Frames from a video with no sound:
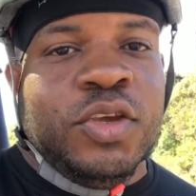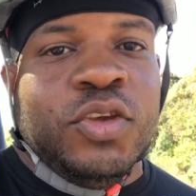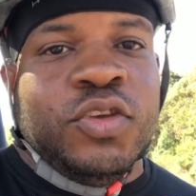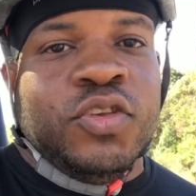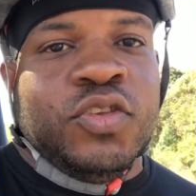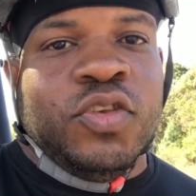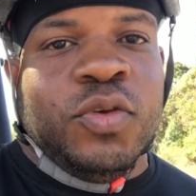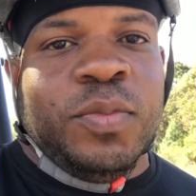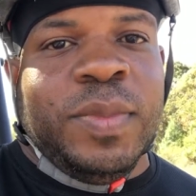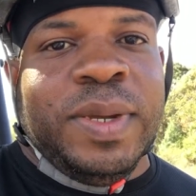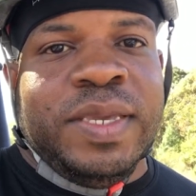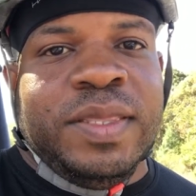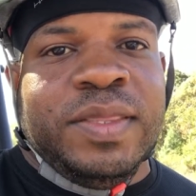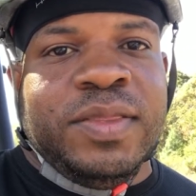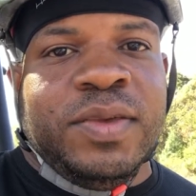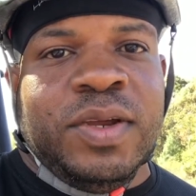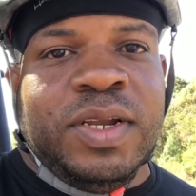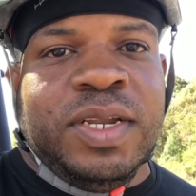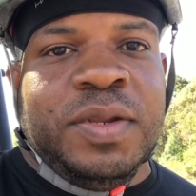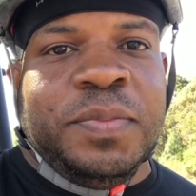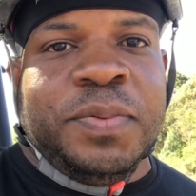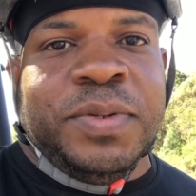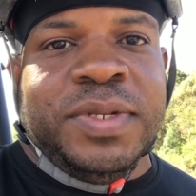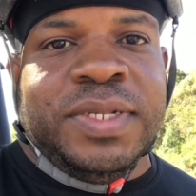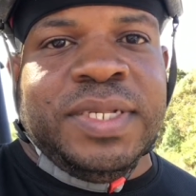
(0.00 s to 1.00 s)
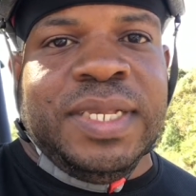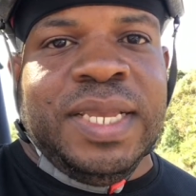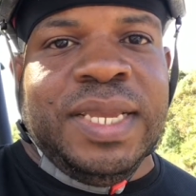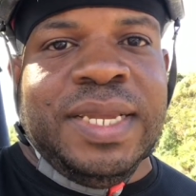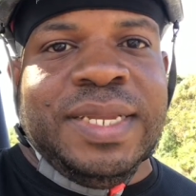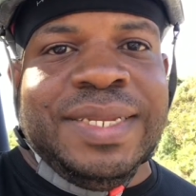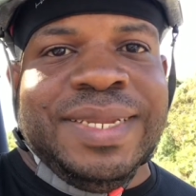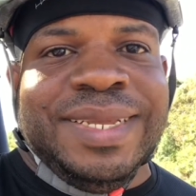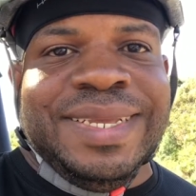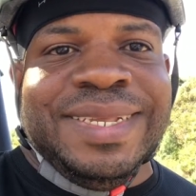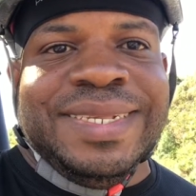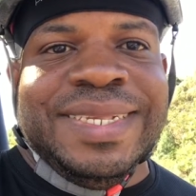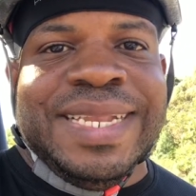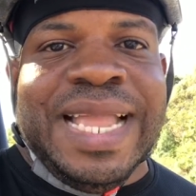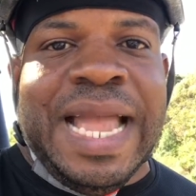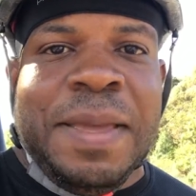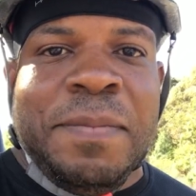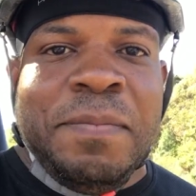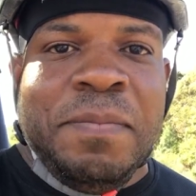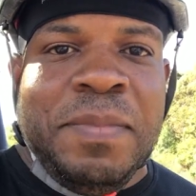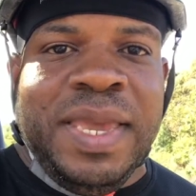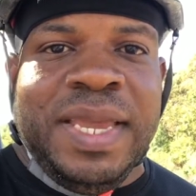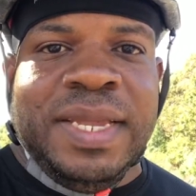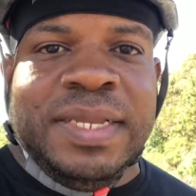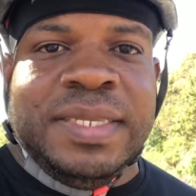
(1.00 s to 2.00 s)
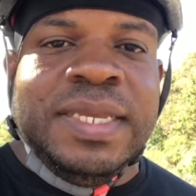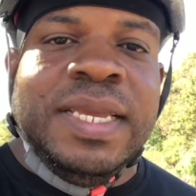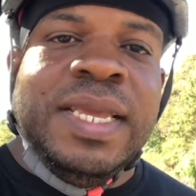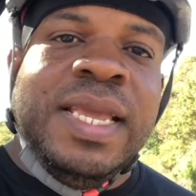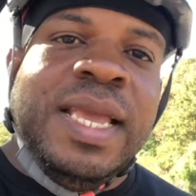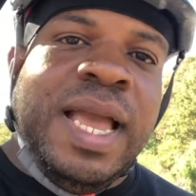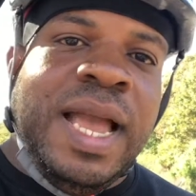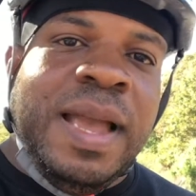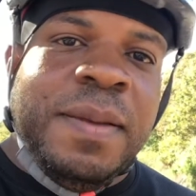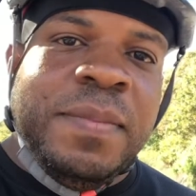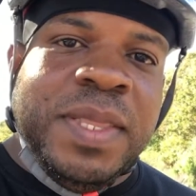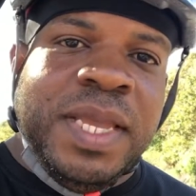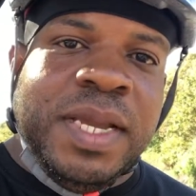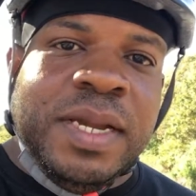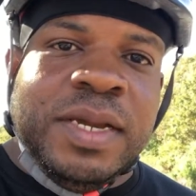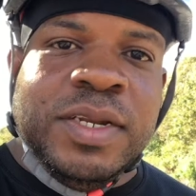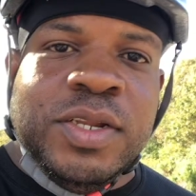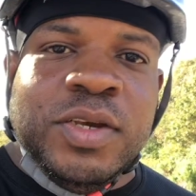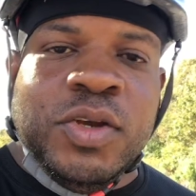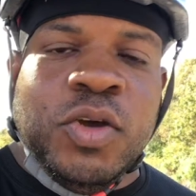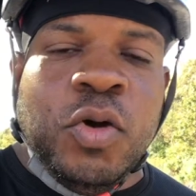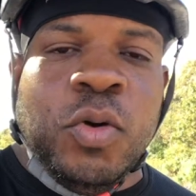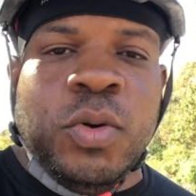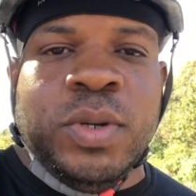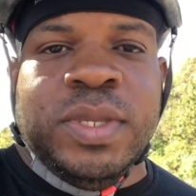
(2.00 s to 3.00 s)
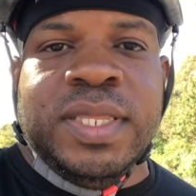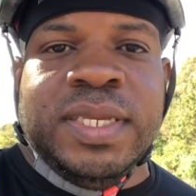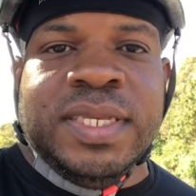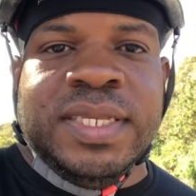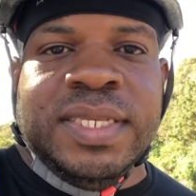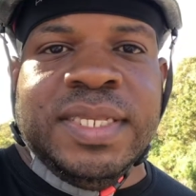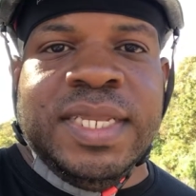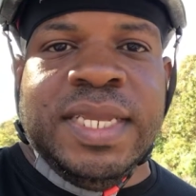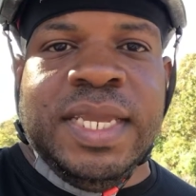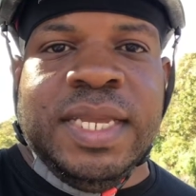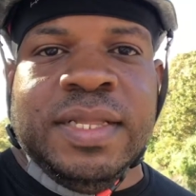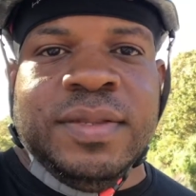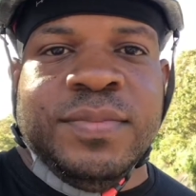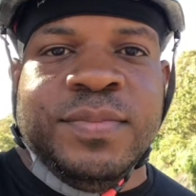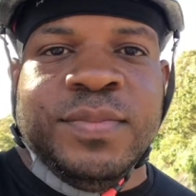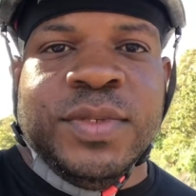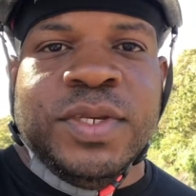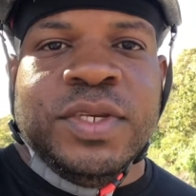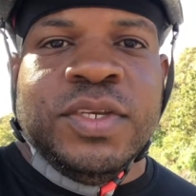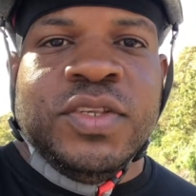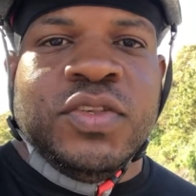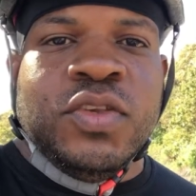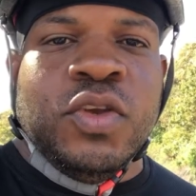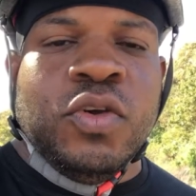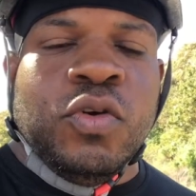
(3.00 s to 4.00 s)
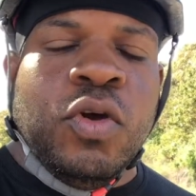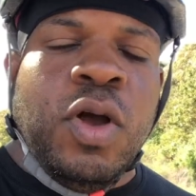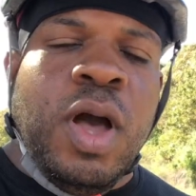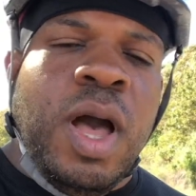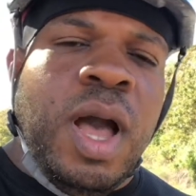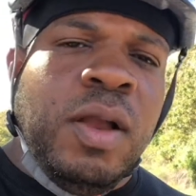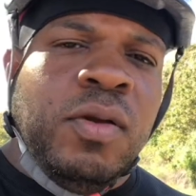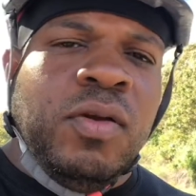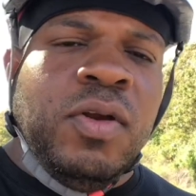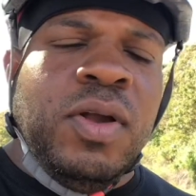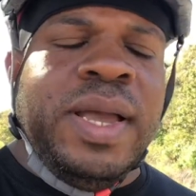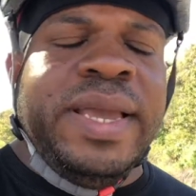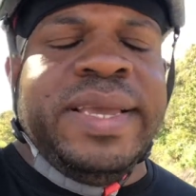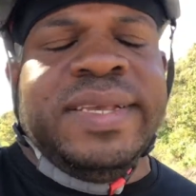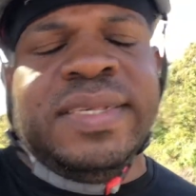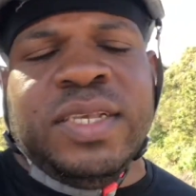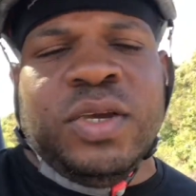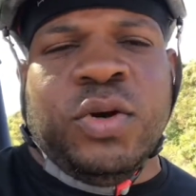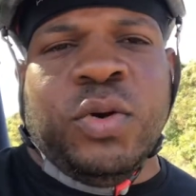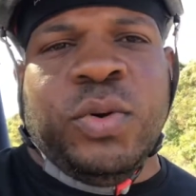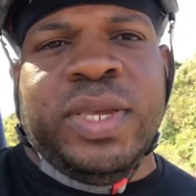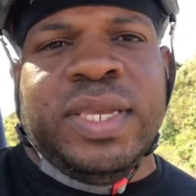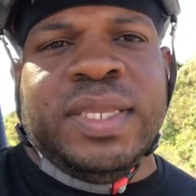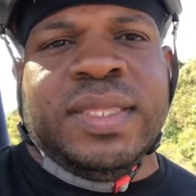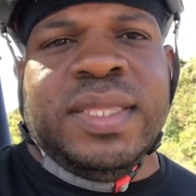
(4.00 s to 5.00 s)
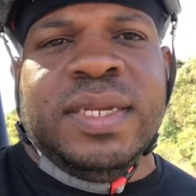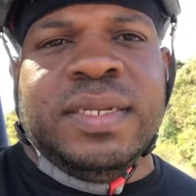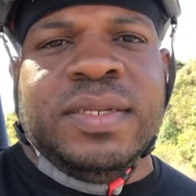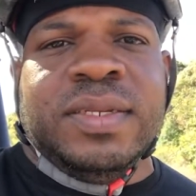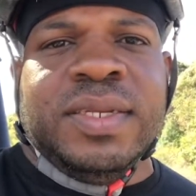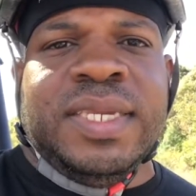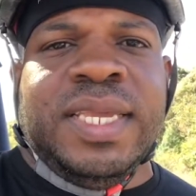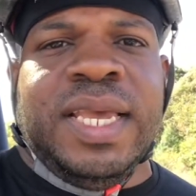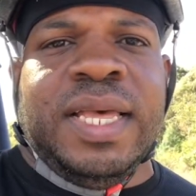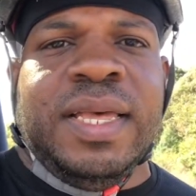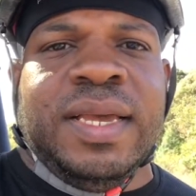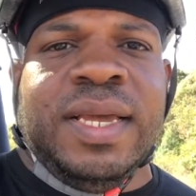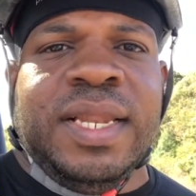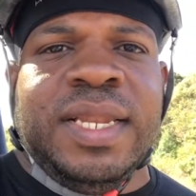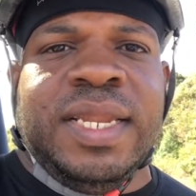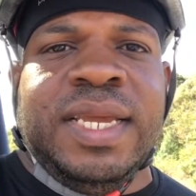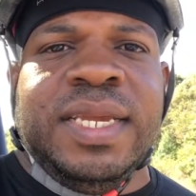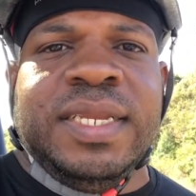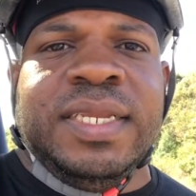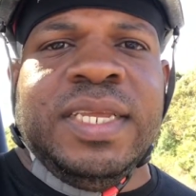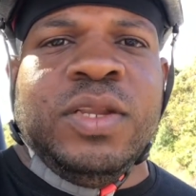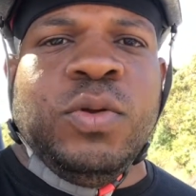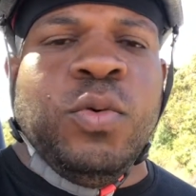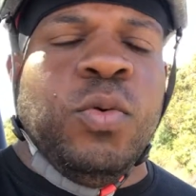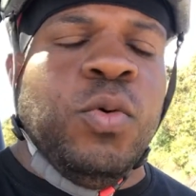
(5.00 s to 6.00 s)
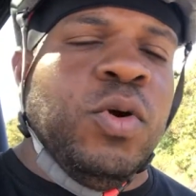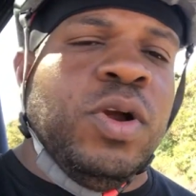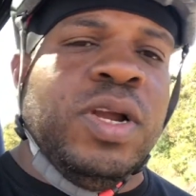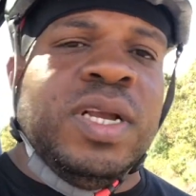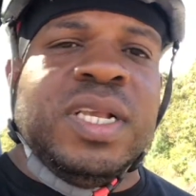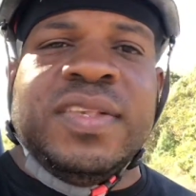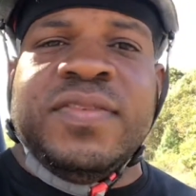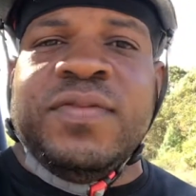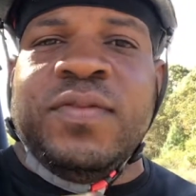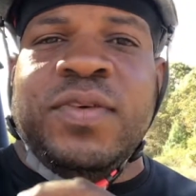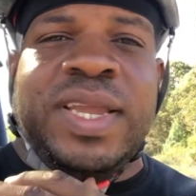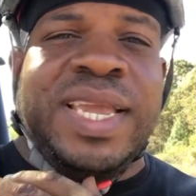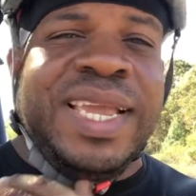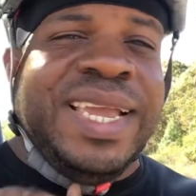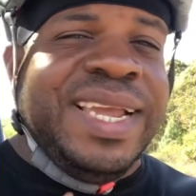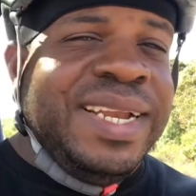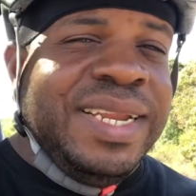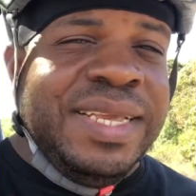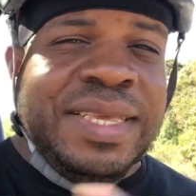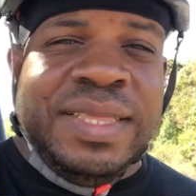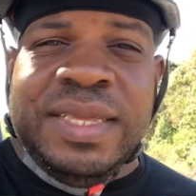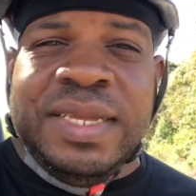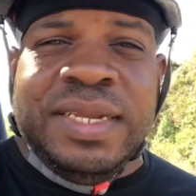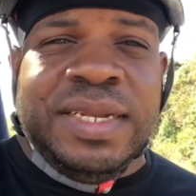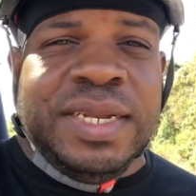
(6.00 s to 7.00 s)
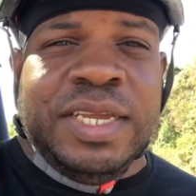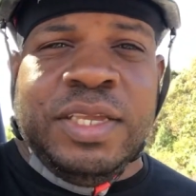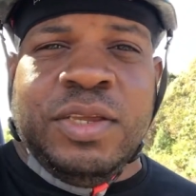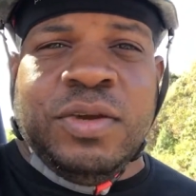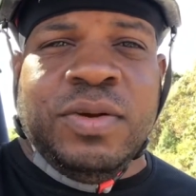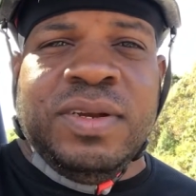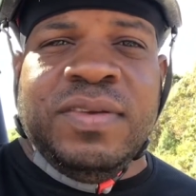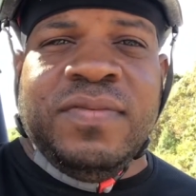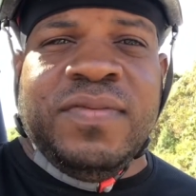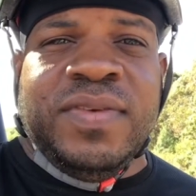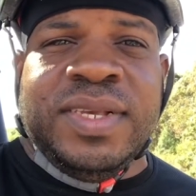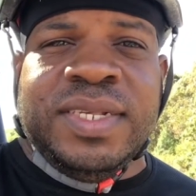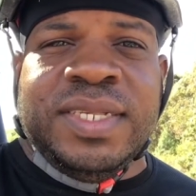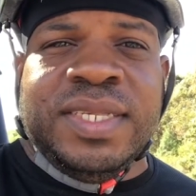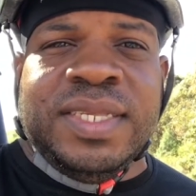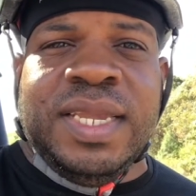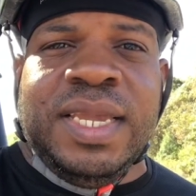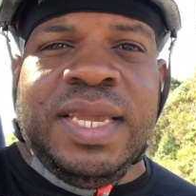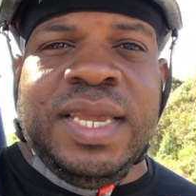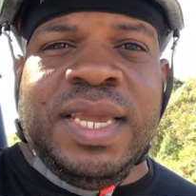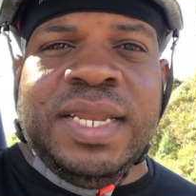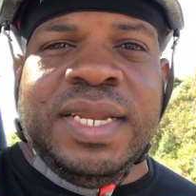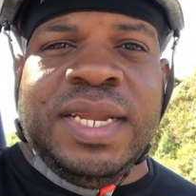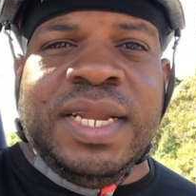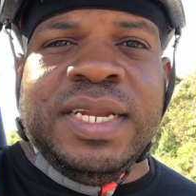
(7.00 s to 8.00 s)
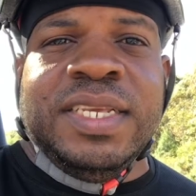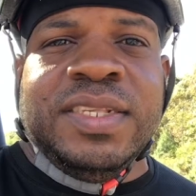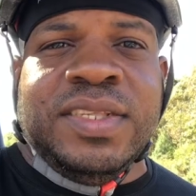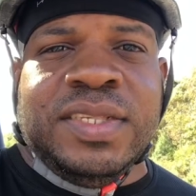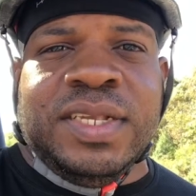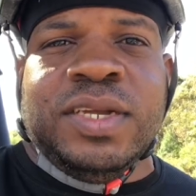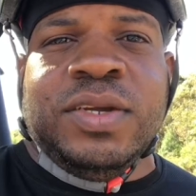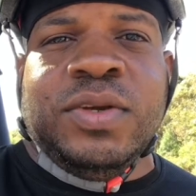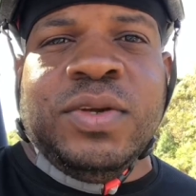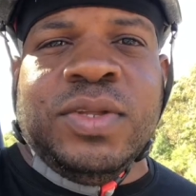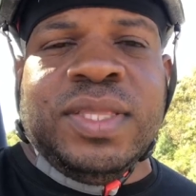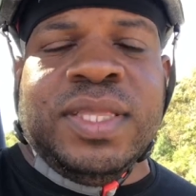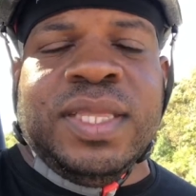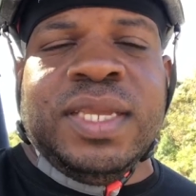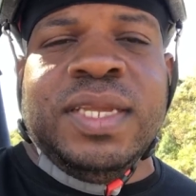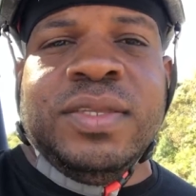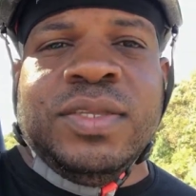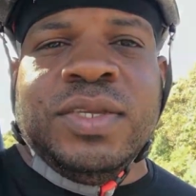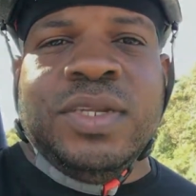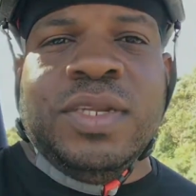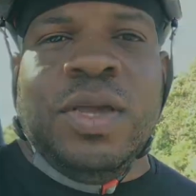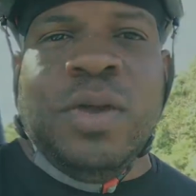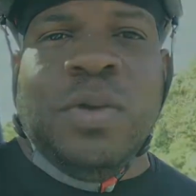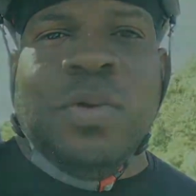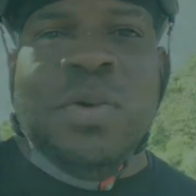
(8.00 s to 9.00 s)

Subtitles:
So my 30% is not met. I'm not going to go with this deal. So ROI is a quick thing to calculate. It works for anything that you're investing in, and it's a good thing to know.